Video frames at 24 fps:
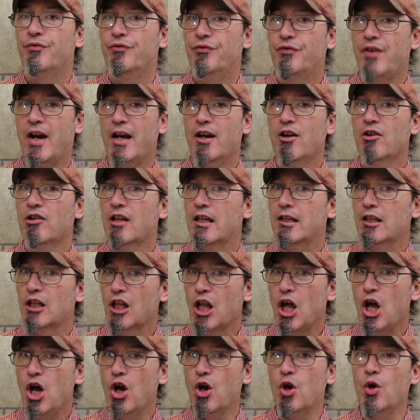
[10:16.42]
fairly
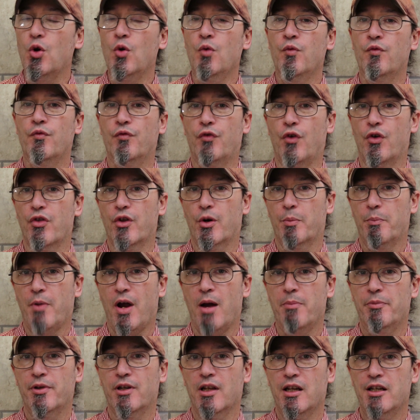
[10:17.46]
low for their
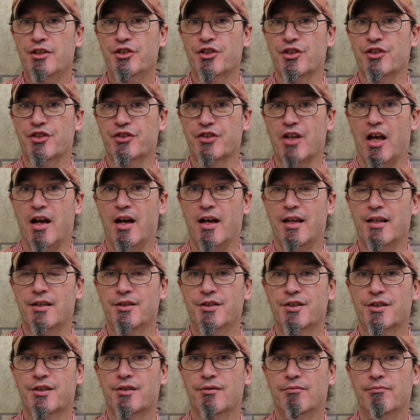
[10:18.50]
population
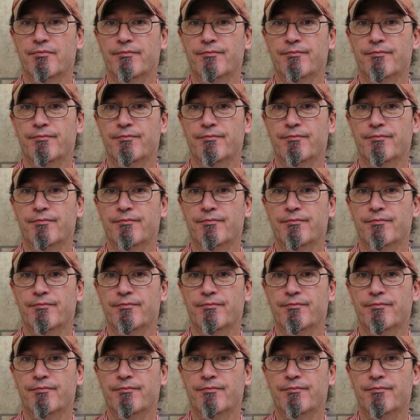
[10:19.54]
size,